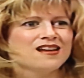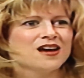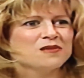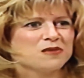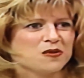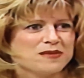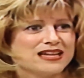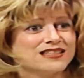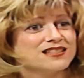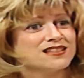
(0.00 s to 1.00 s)
a
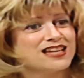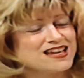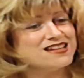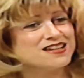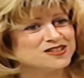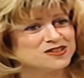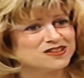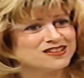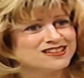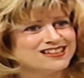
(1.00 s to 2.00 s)
romance headhunter?